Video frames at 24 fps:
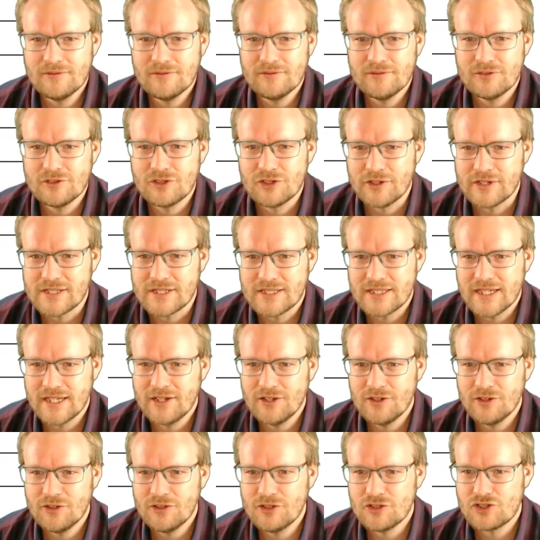to a
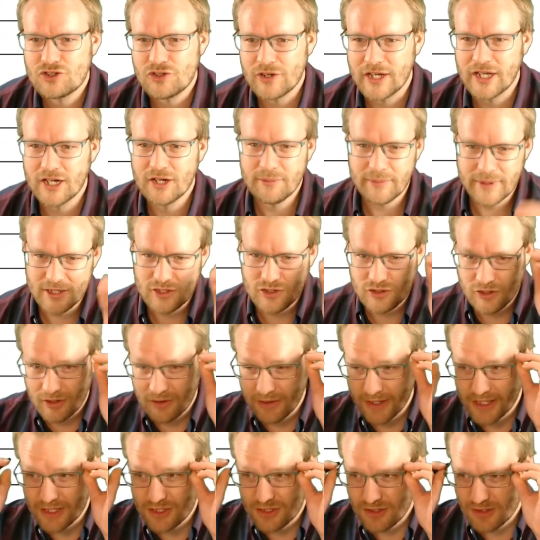single trigonometric
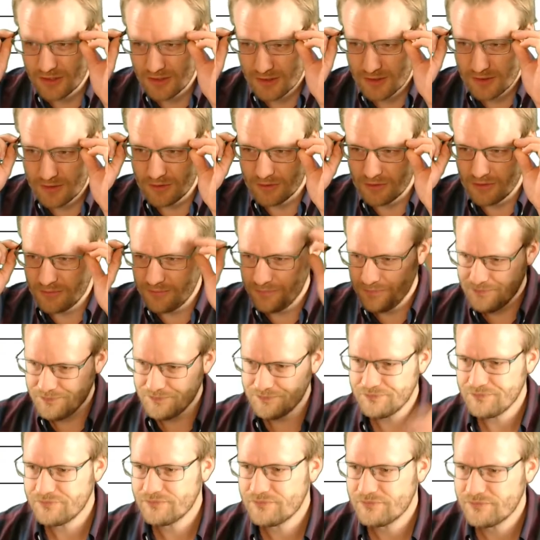ratio. Cool.
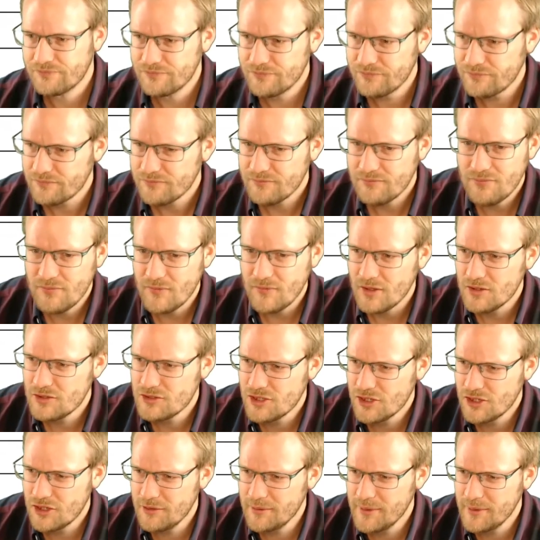So
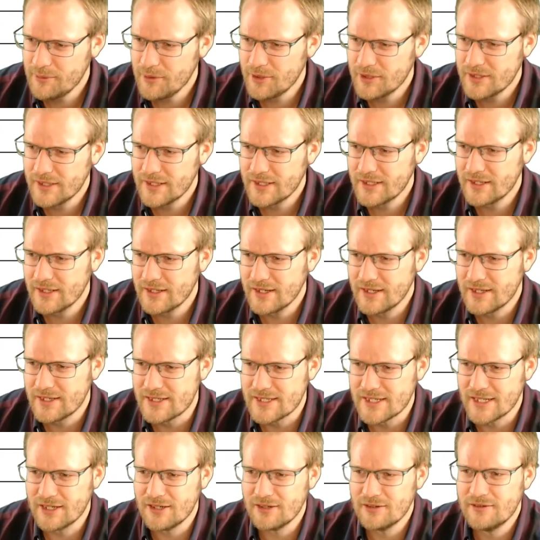remember what the
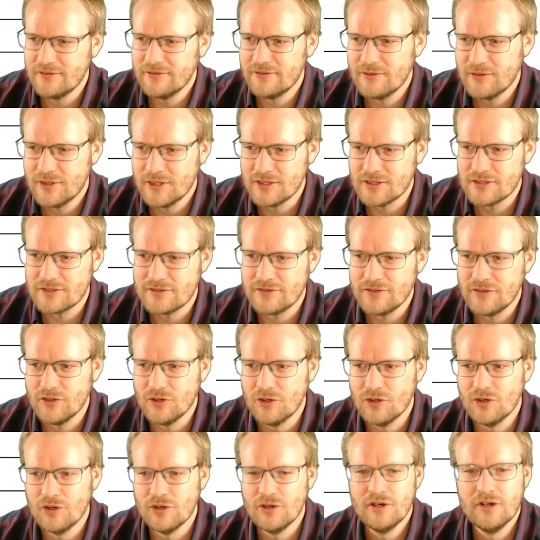idea was
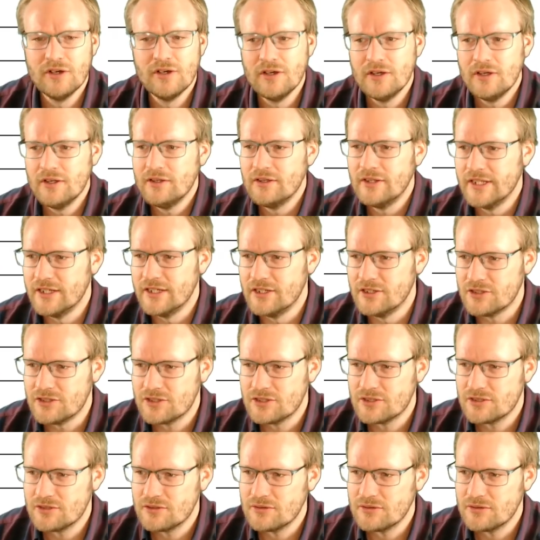for these